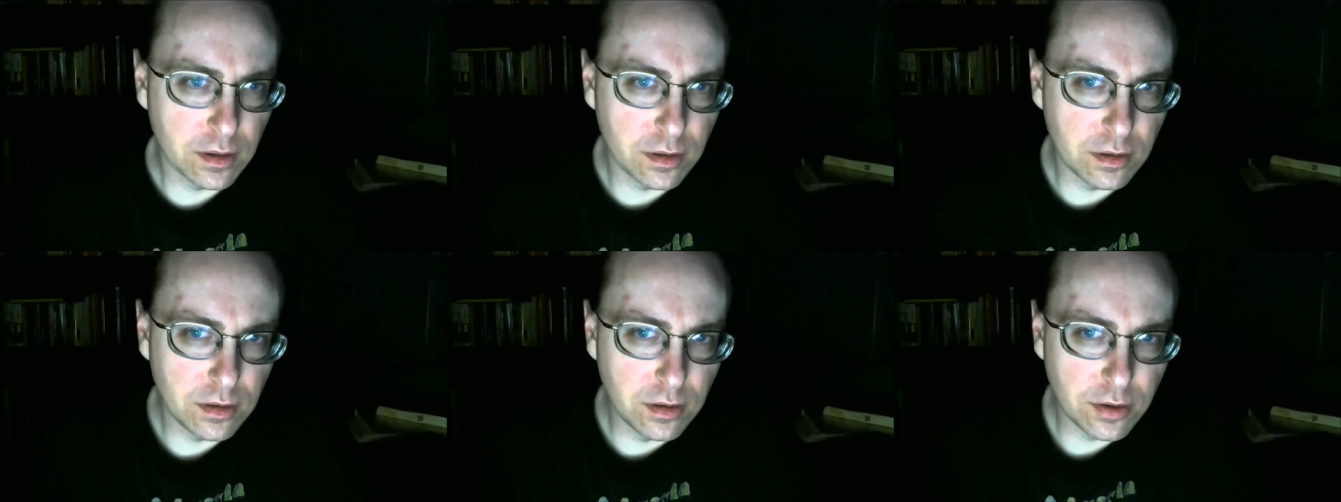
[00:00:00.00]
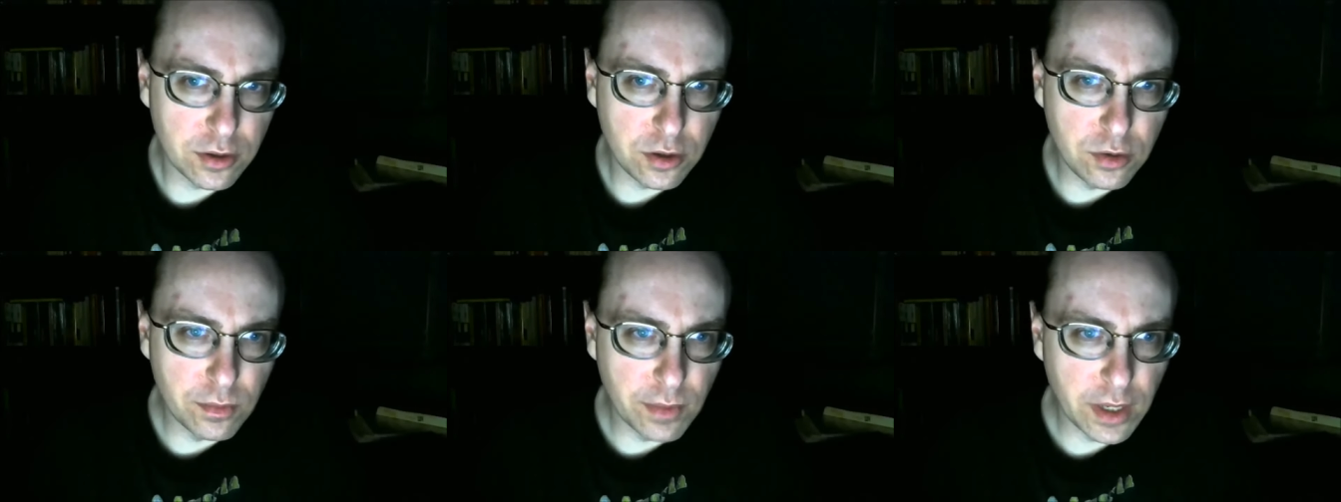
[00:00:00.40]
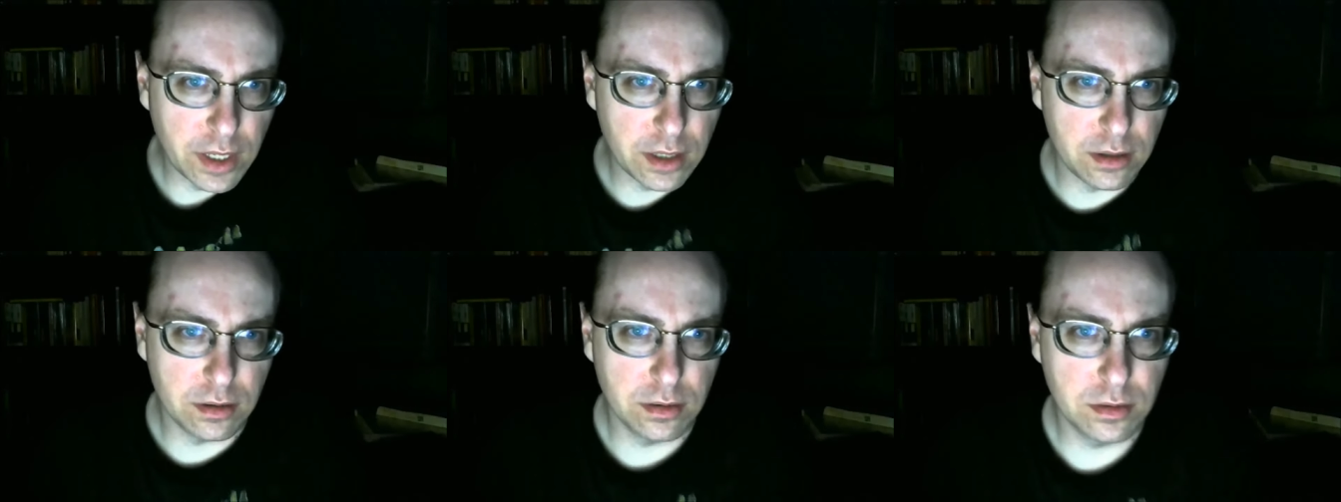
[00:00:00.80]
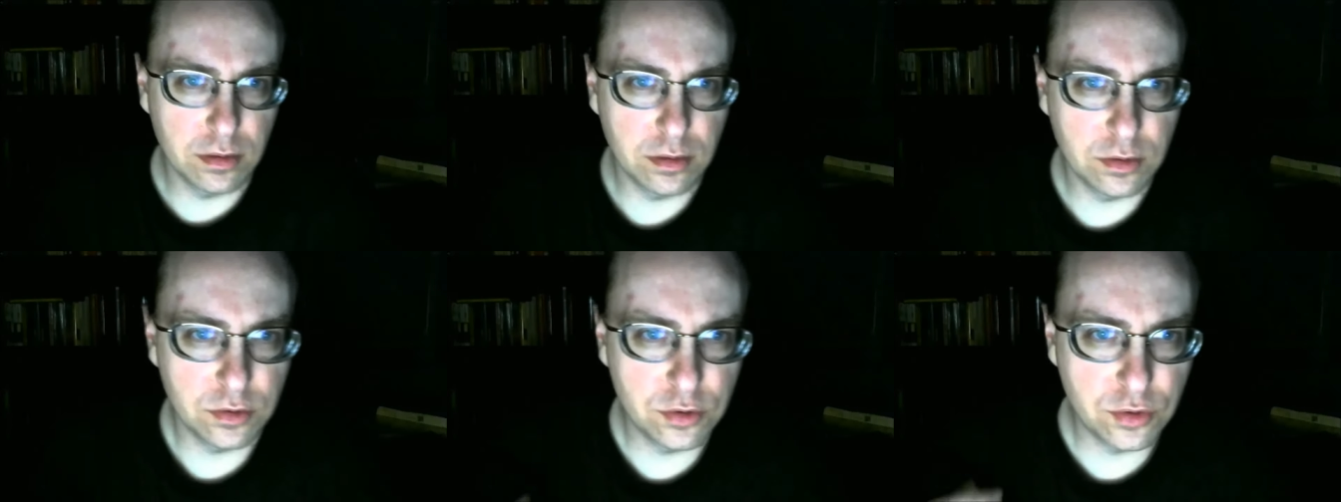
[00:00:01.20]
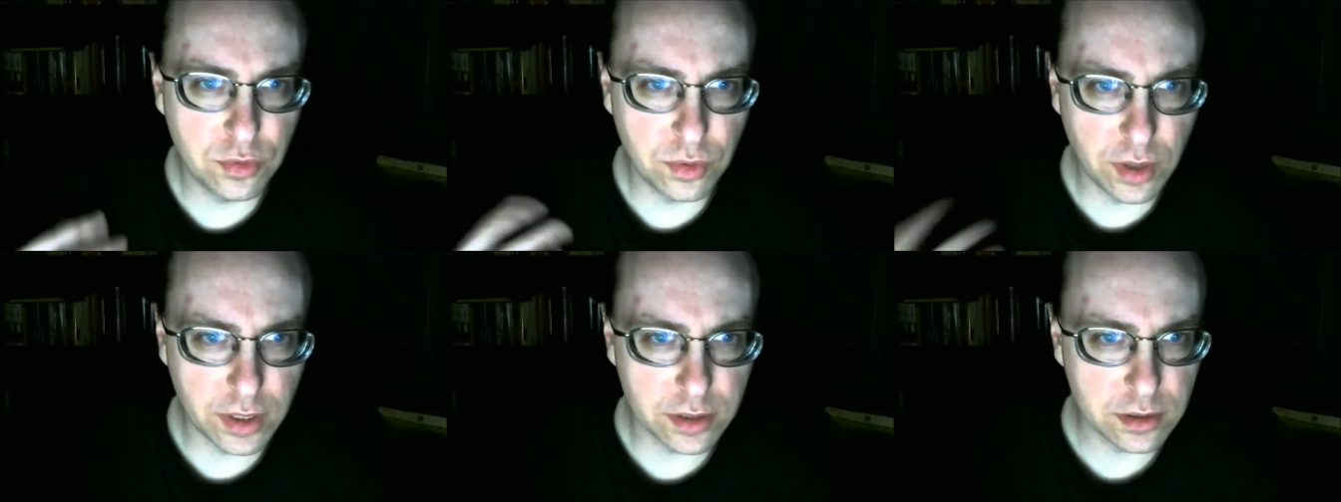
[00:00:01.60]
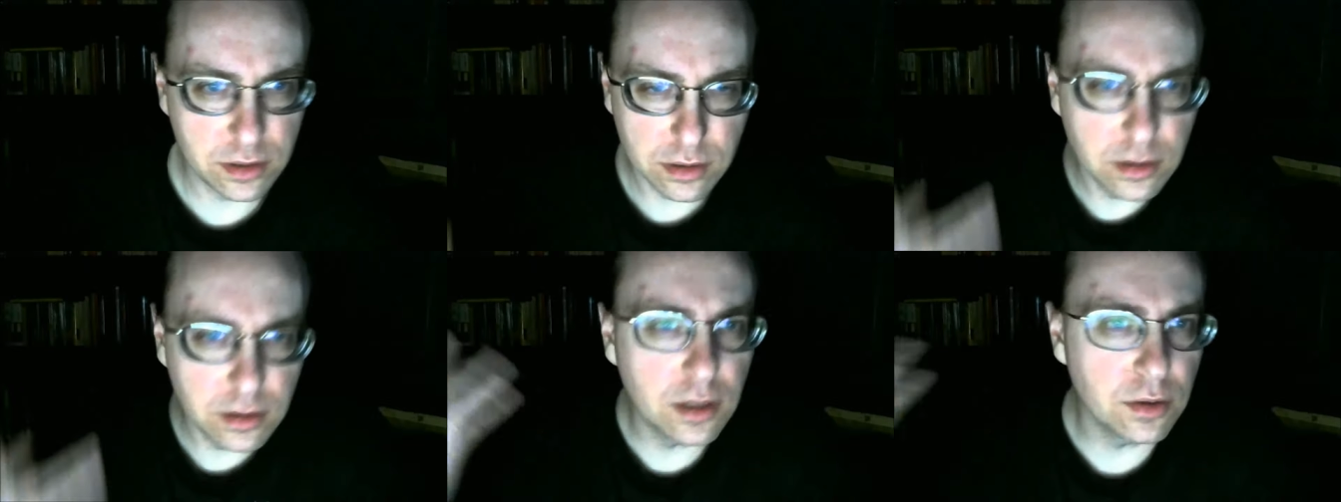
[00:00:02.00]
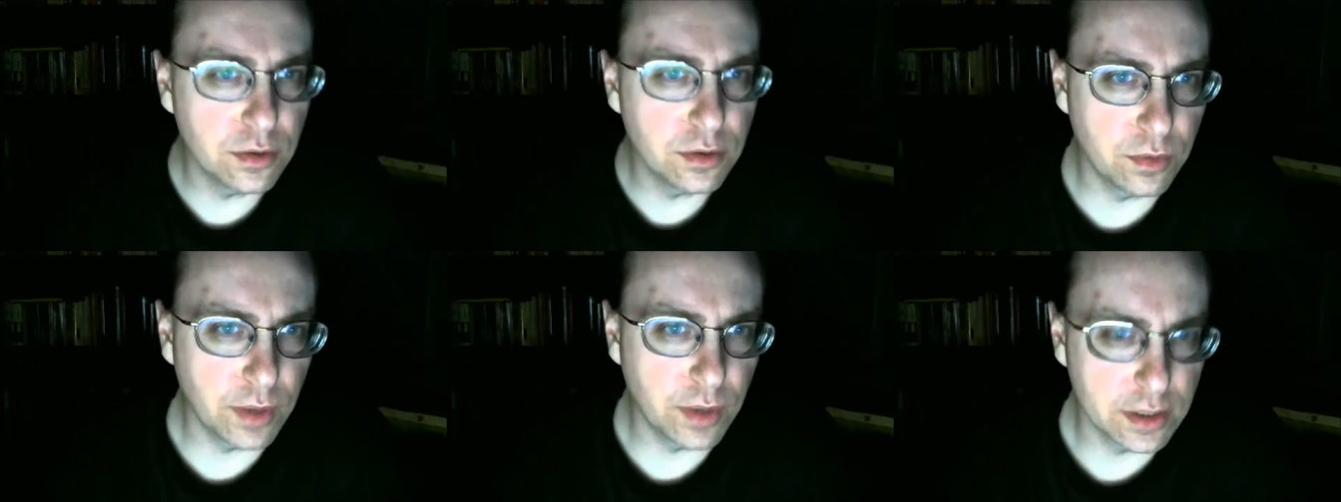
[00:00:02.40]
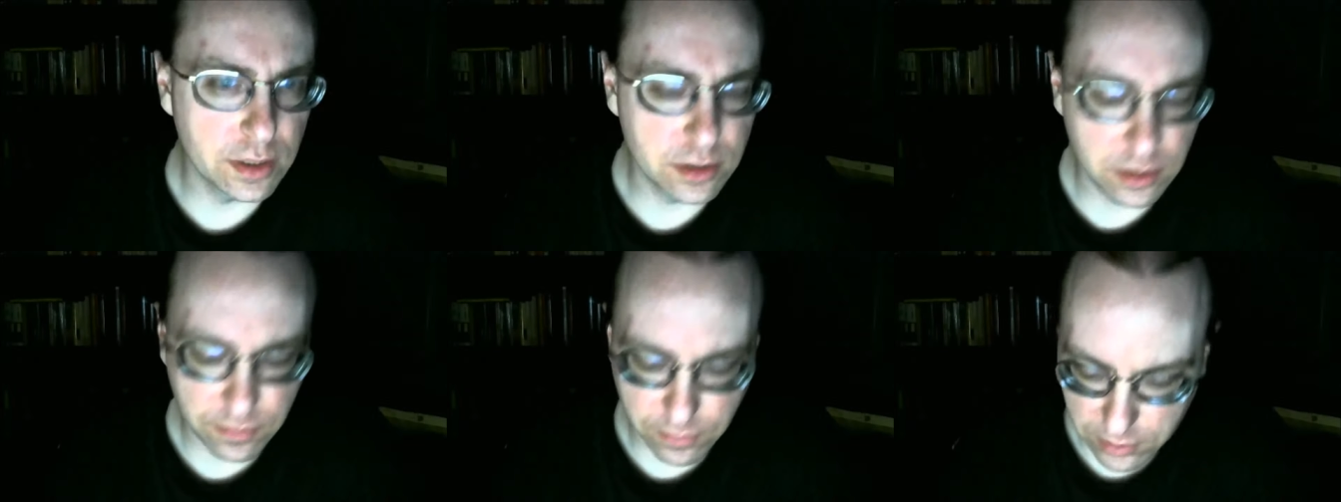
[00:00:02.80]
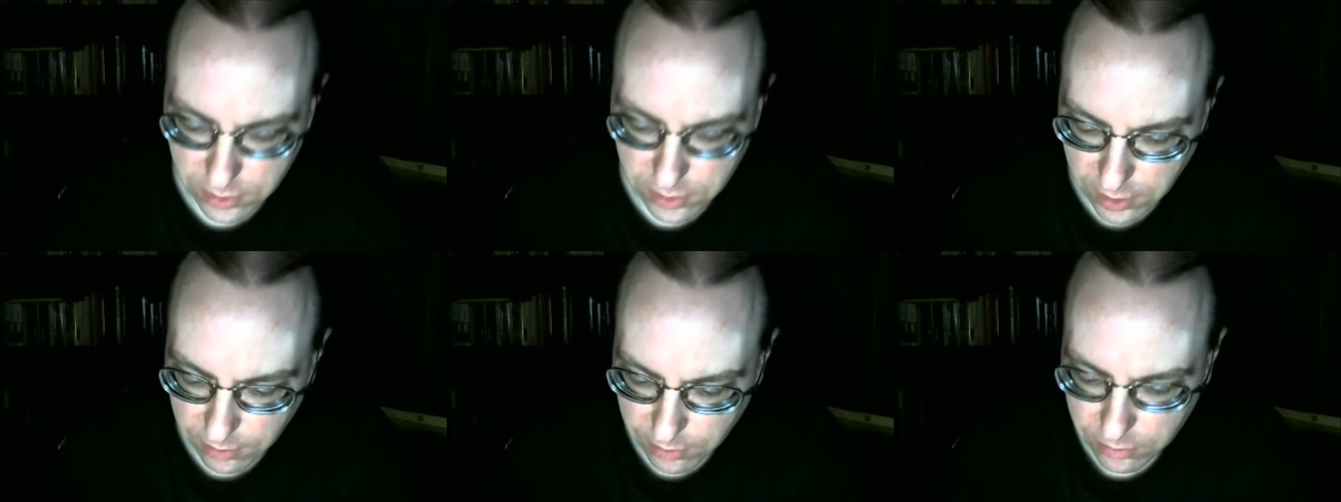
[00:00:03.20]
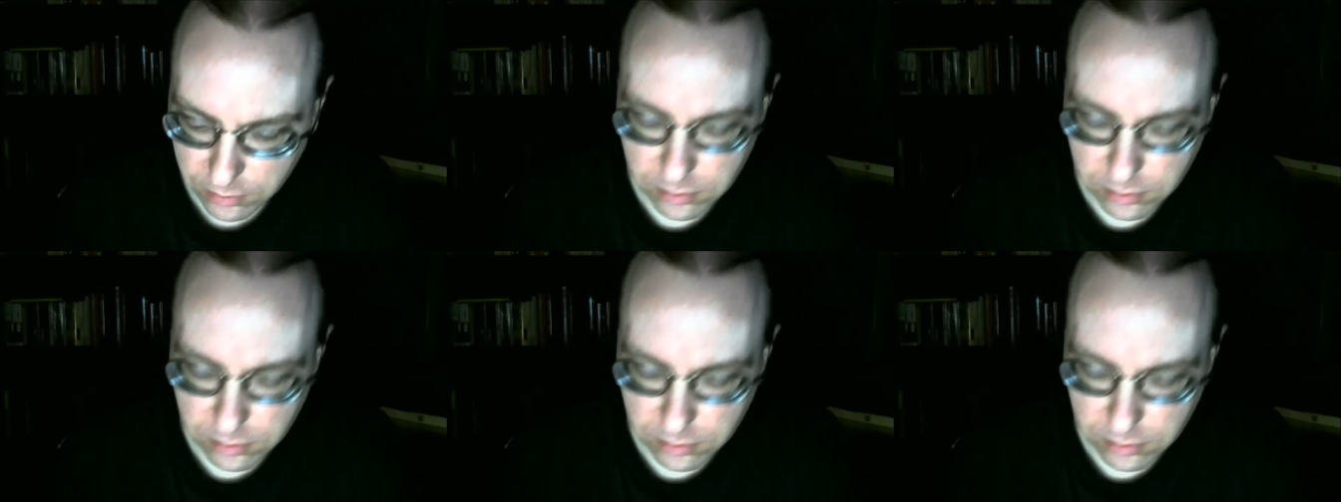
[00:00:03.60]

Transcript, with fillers: look, you might trust Neil deGrasse, for example,